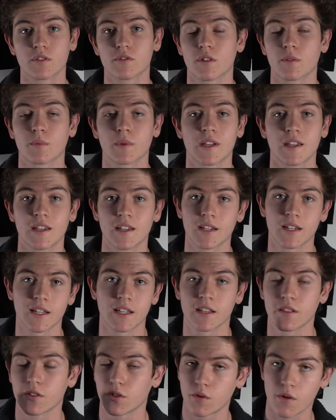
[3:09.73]
drum kit and
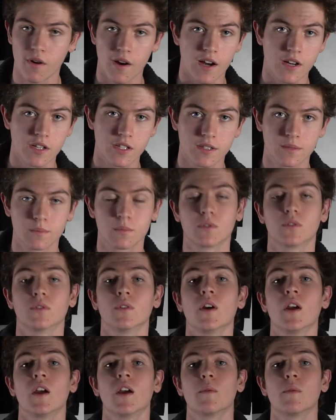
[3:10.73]
hit the crash cymbal,